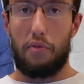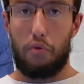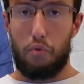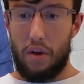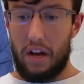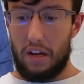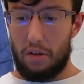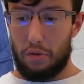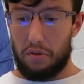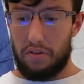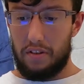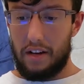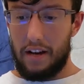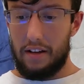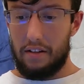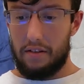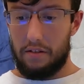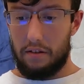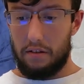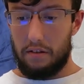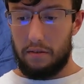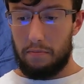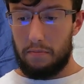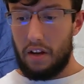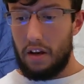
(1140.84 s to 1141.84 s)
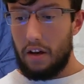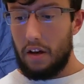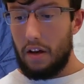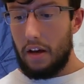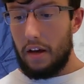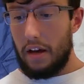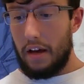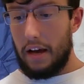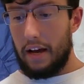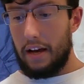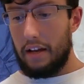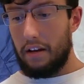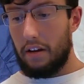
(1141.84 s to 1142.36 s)
three exercises.
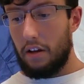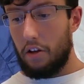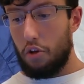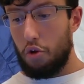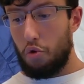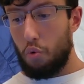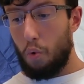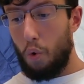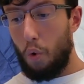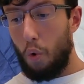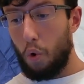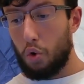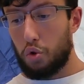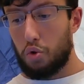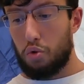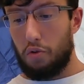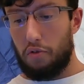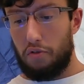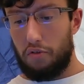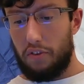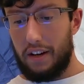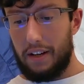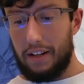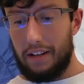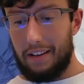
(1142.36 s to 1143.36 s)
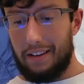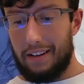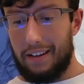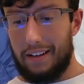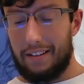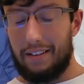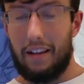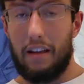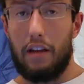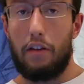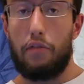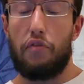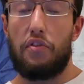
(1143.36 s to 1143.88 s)
And you also find
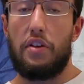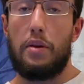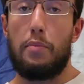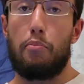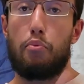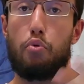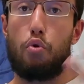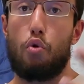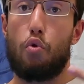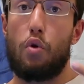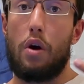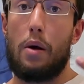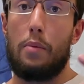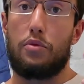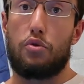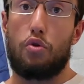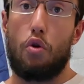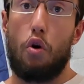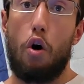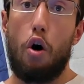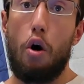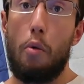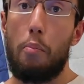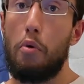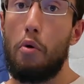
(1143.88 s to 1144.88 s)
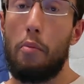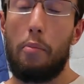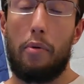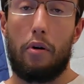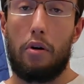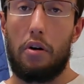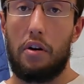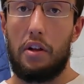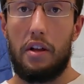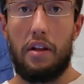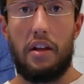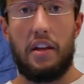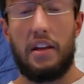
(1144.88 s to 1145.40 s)
that if he programs upper
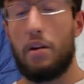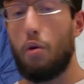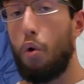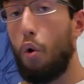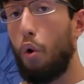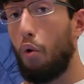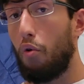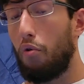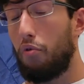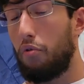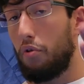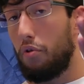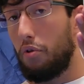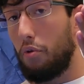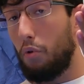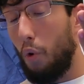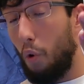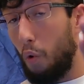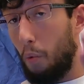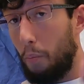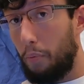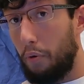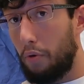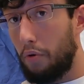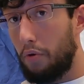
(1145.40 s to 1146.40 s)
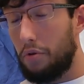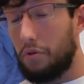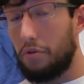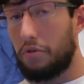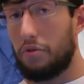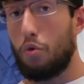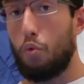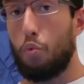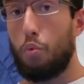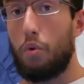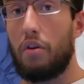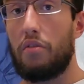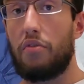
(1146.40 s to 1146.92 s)
body, he often
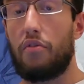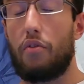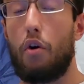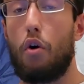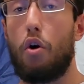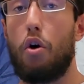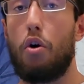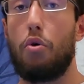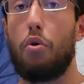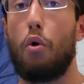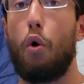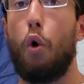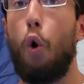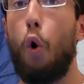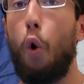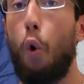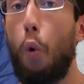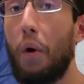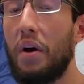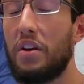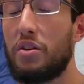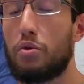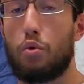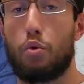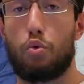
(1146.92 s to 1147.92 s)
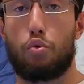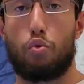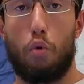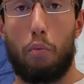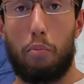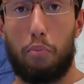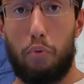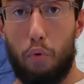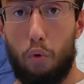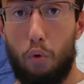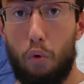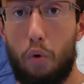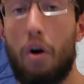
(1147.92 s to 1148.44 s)
opens with an horizontal
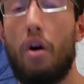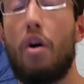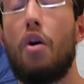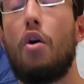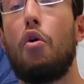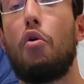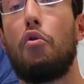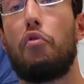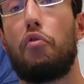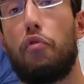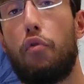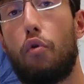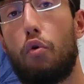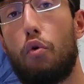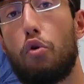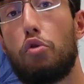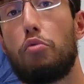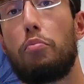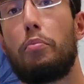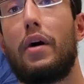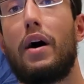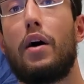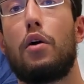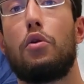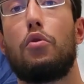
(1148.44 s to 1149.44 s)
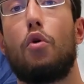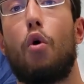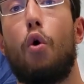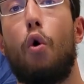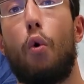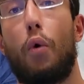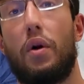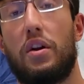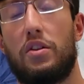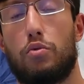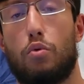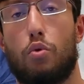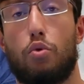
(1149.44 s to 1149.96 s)
pull followed by an
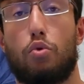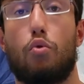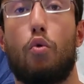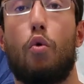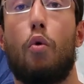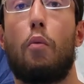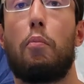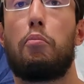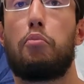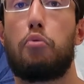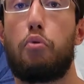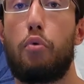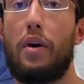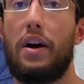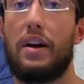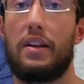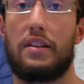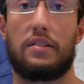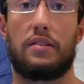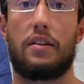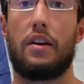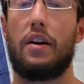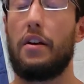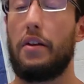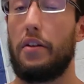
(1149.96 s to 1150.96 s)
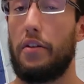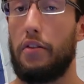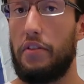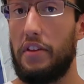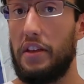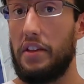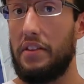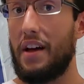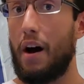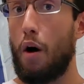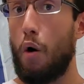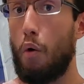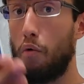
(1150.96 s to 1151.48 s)
horizontal press, the
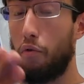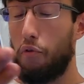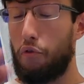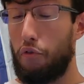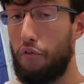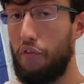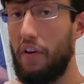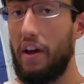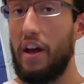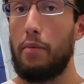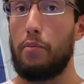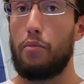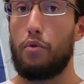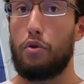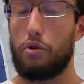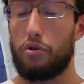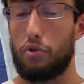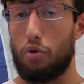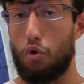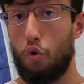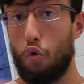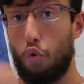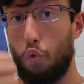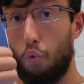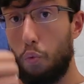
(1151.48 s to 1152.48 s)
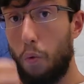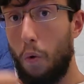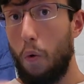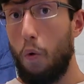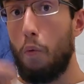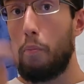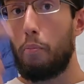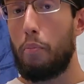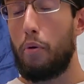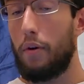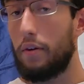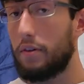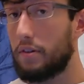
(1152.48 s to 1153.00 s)
now famous
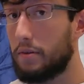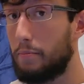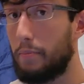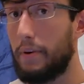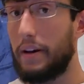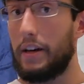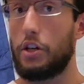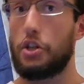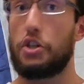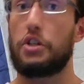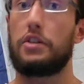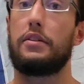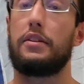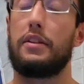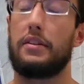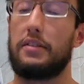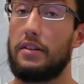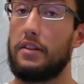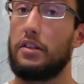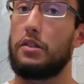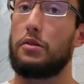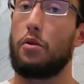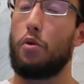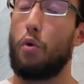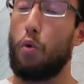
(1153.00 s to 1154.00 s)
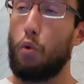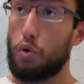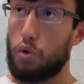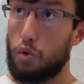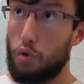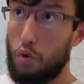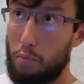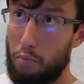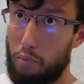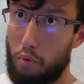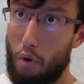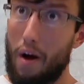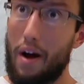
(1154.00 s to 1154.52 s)
row plus bench. This is
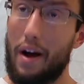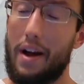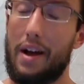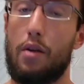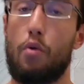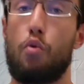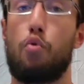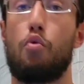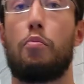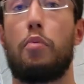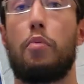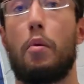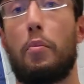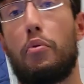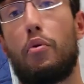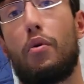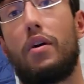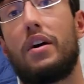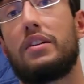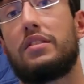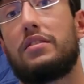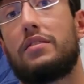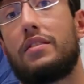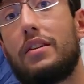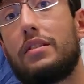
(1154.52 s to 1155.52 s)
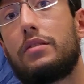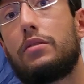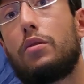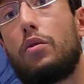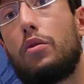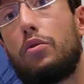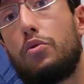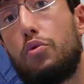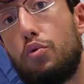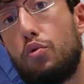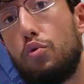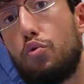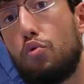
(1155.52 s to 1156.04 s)
also Brian who popularized that
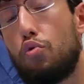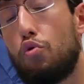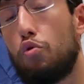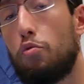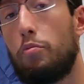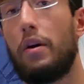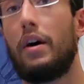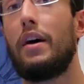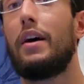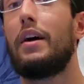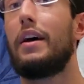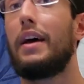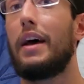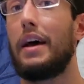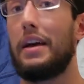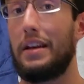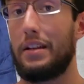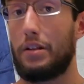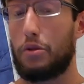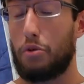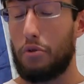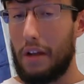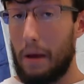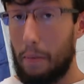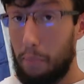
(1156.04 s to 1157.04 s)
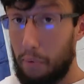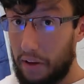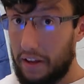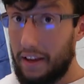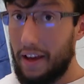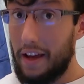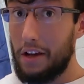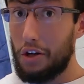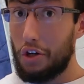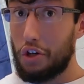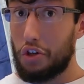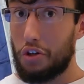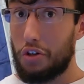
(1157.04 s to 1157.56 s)
on YouTube, and it's an
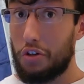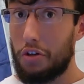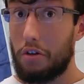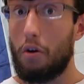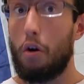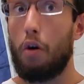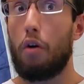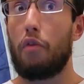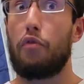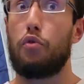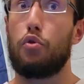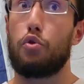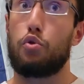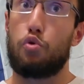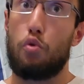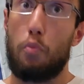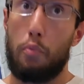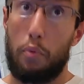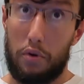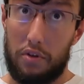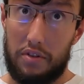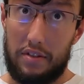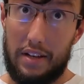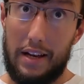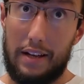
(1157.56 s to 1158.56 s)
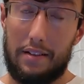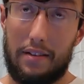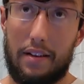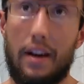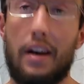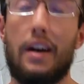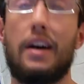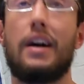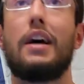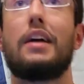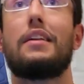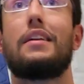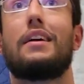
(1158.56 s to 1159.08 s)
application of a superset
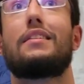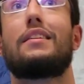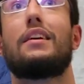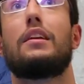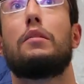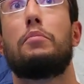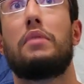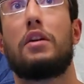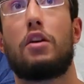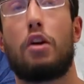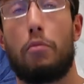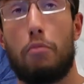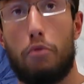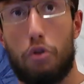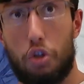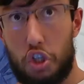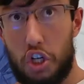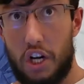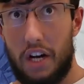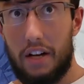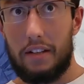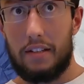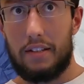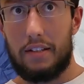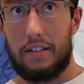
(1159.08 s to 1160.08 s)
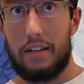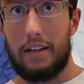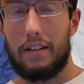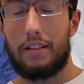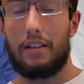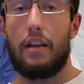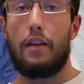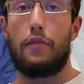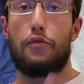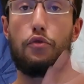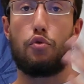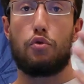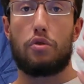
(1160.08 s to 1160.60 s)
that can become a giant set
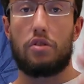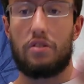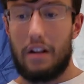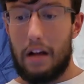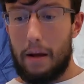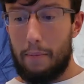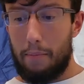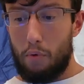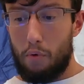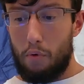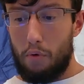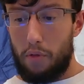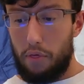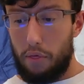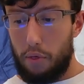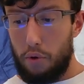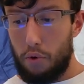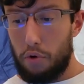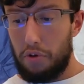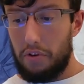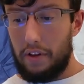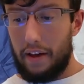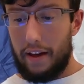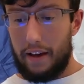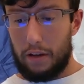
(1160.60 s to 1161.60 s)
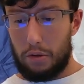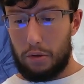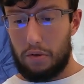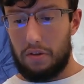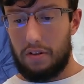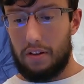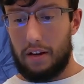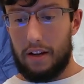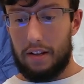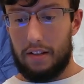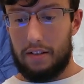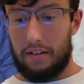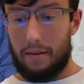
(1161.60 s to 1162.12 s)
if you slap a third
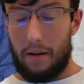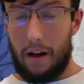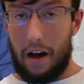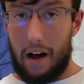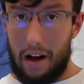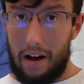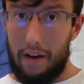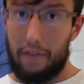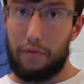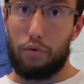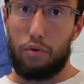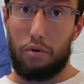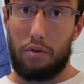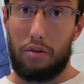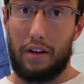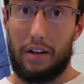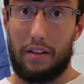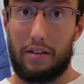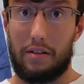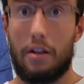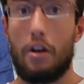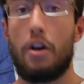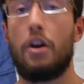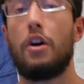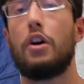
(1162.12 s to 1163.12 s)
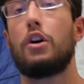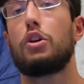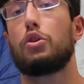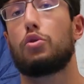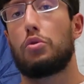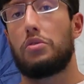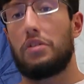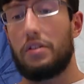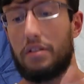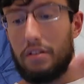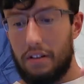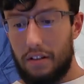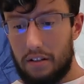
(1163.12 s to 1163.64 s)
exercise after that. So
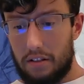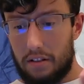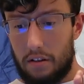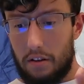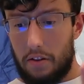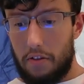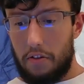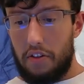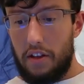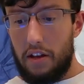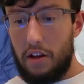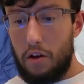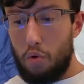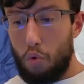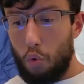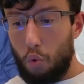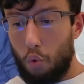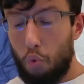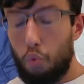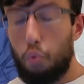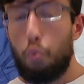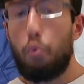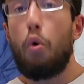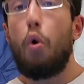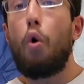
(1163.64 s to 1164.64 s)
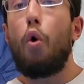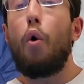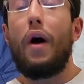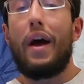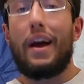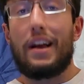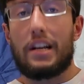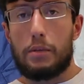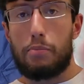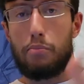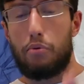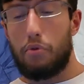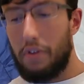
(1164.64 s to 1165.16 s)
this is the raw
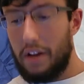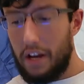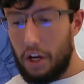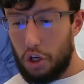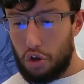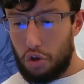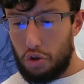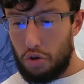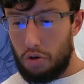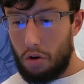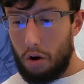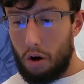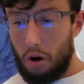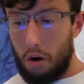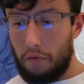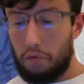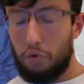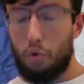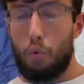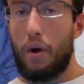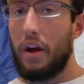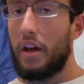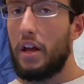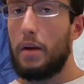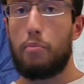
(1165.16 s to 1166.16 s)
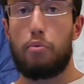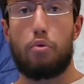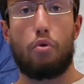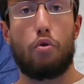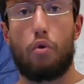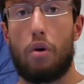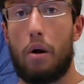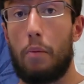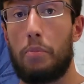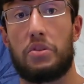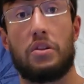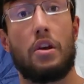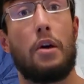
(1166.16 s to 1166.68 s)
explanation of the way he
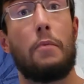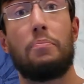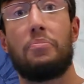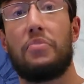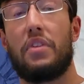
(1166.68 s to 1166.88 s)
programs.